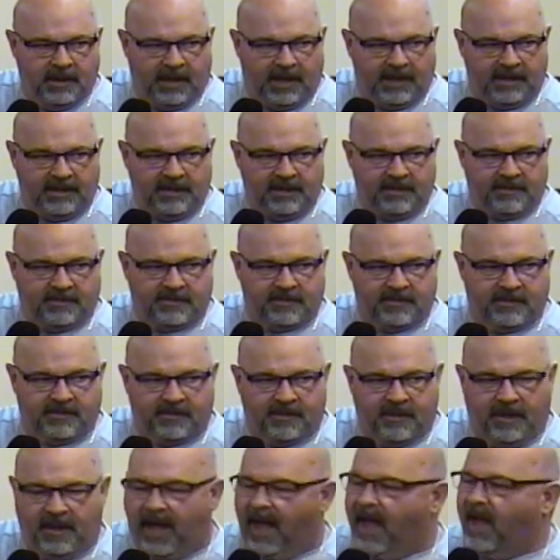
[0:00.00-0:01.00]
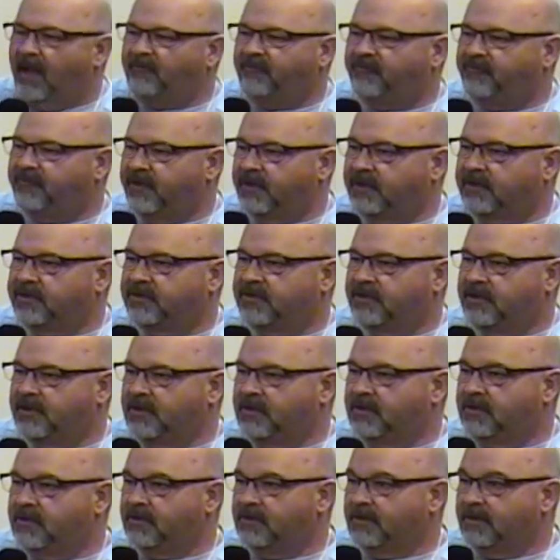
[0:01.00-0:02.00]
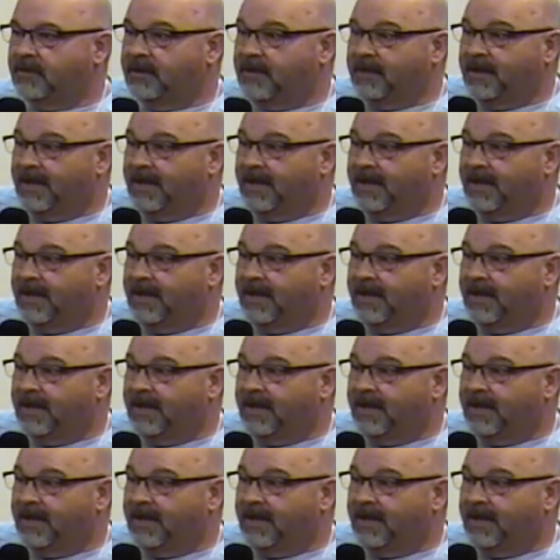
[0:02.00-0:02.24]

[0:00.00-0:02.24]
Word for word: and he says, I'll fix you.